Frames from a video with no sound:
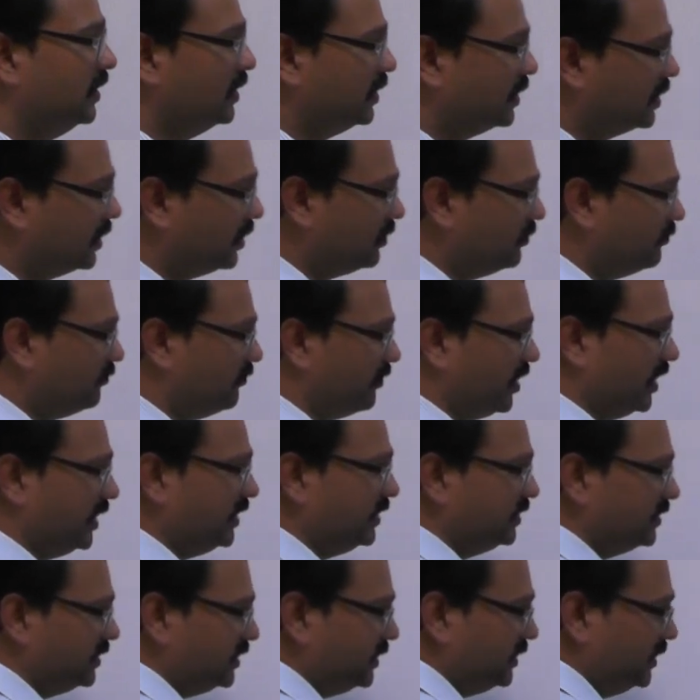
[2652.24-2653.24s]
Now
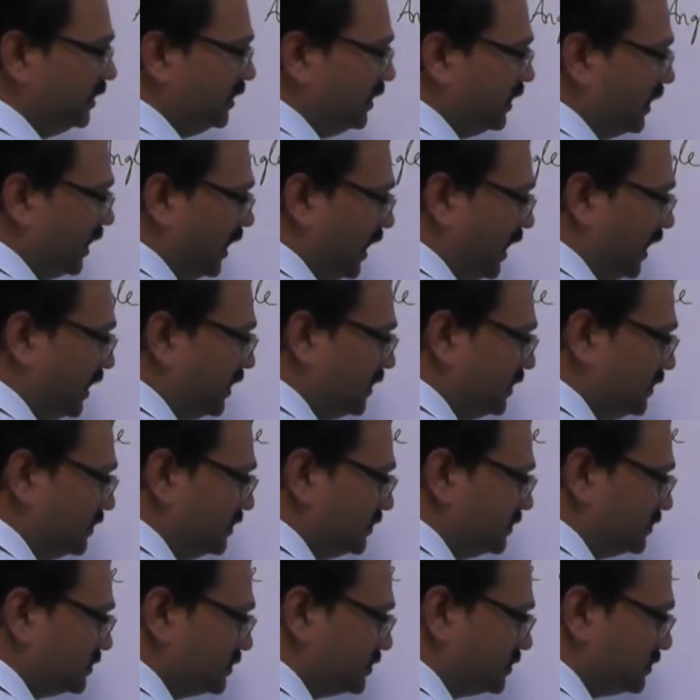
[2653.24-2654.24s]
find the
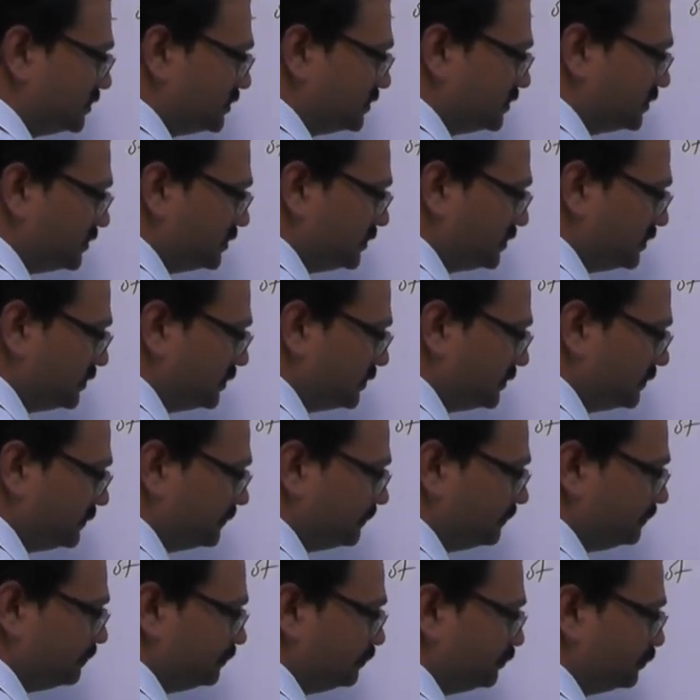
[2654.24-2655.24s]
angles.
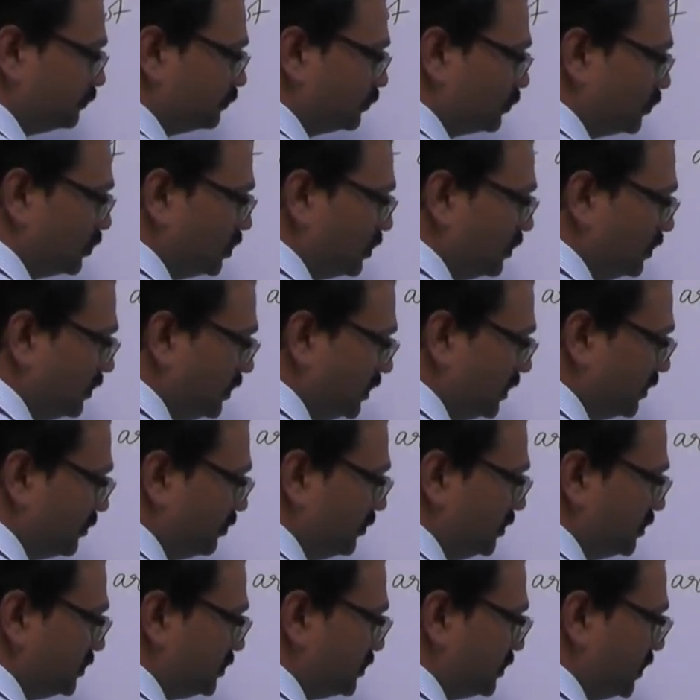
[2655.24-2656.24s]
Let
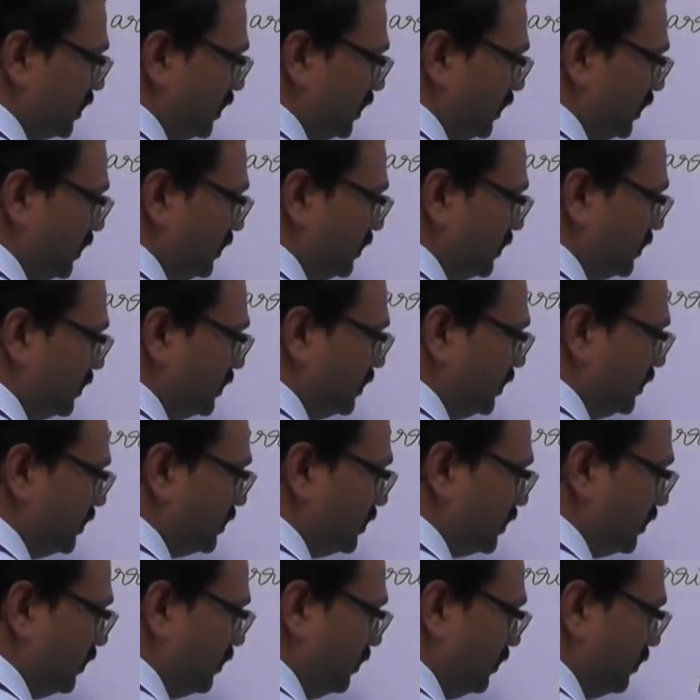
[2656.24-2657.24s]
me say
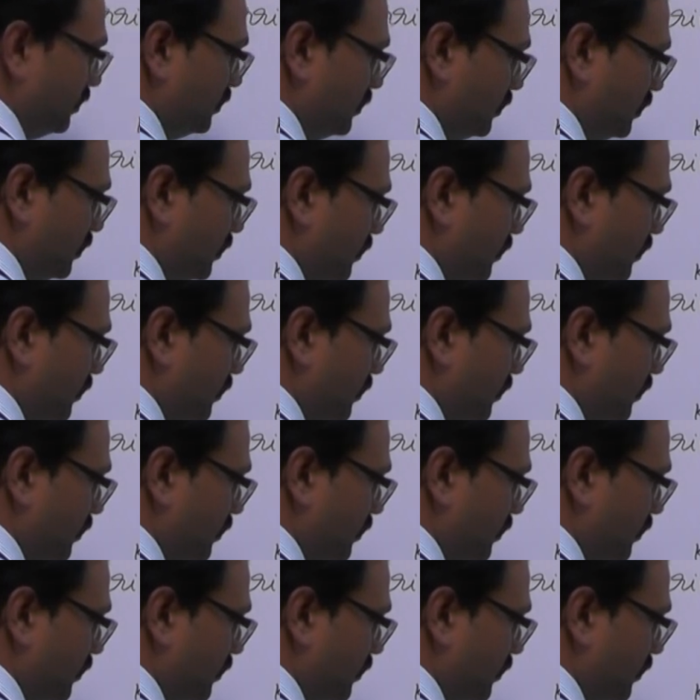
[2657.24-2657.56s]
theta